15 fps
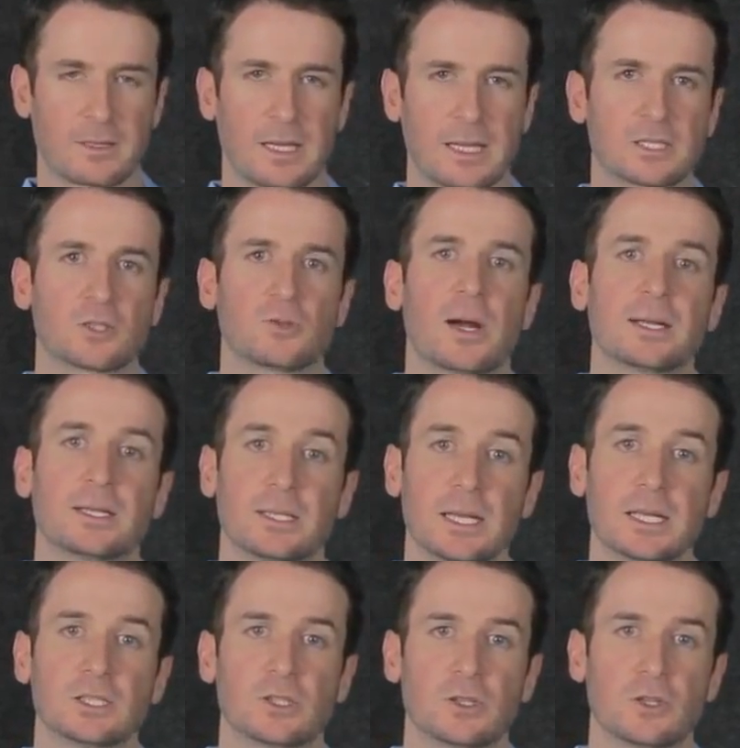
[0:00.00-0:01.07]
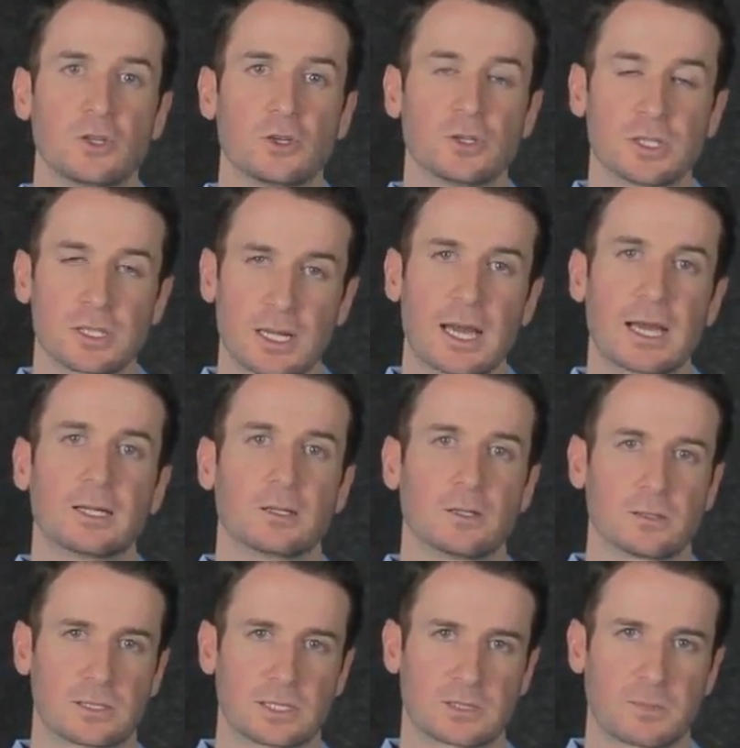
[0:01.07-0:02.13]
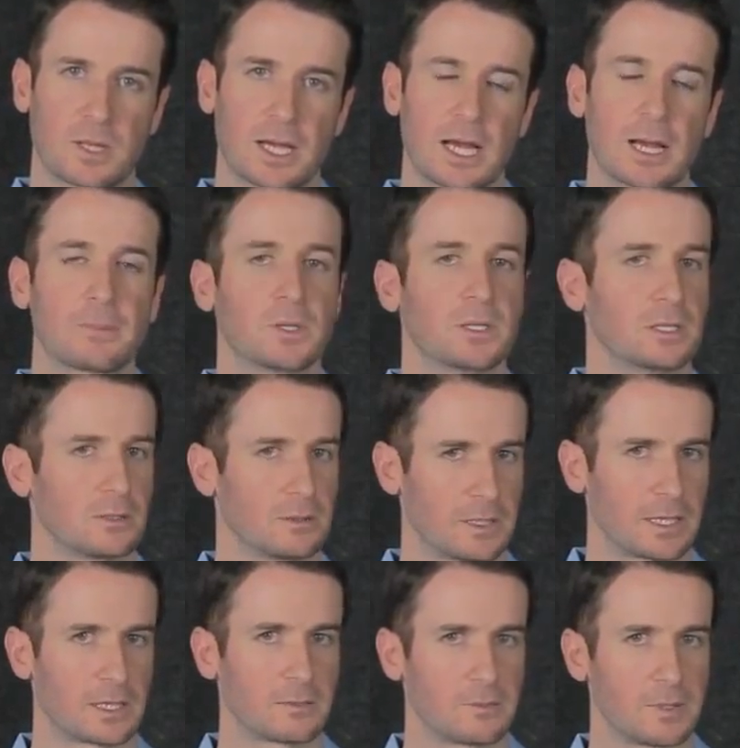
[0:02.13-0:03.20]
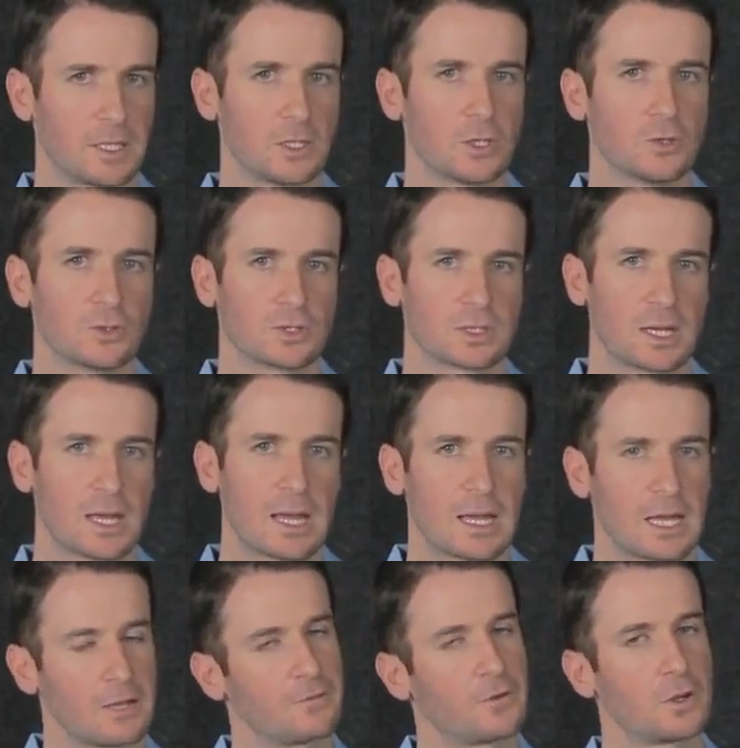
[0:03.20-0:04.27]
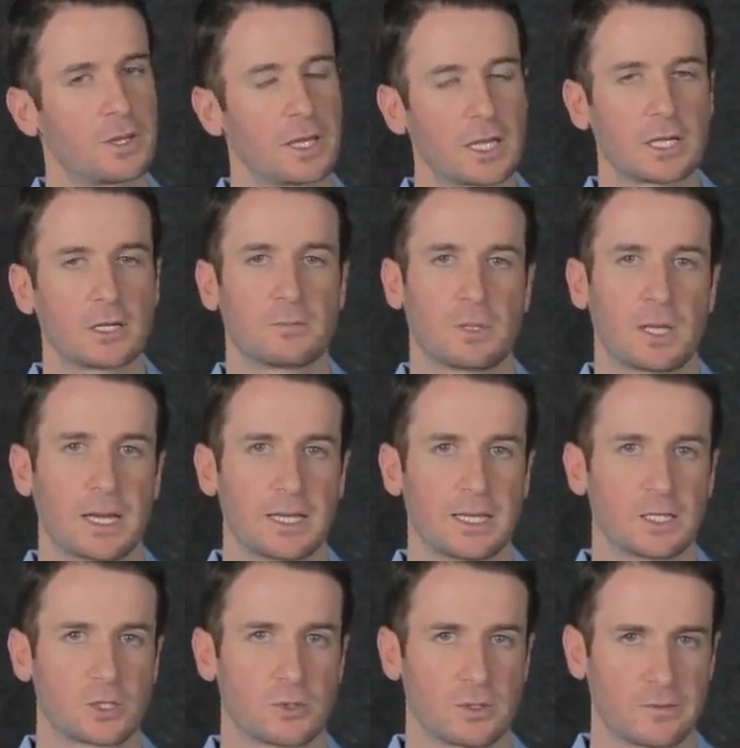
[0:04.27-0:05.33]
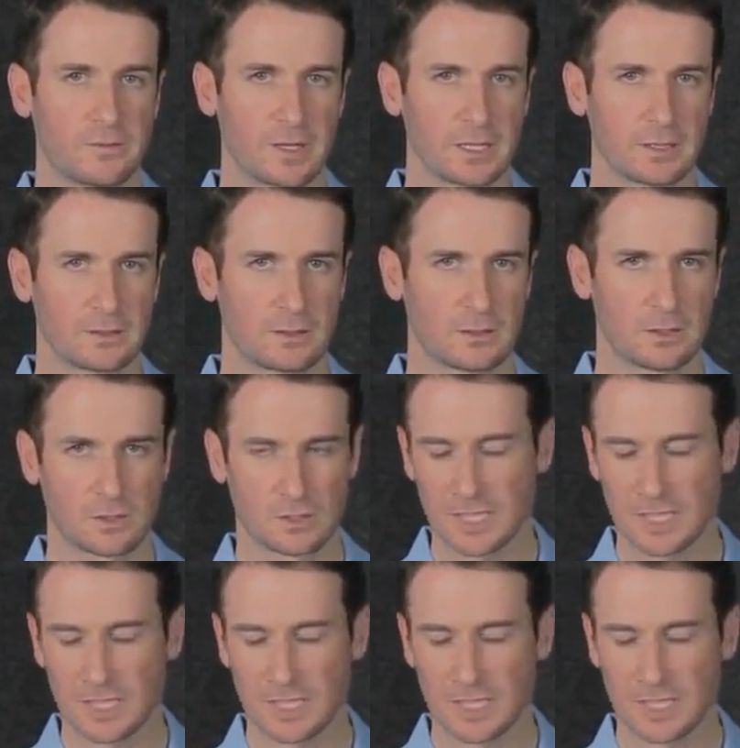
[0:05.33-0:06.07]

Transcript: integrated into the unit, and it'll display up and it can be used. If you're then going to play into an event, you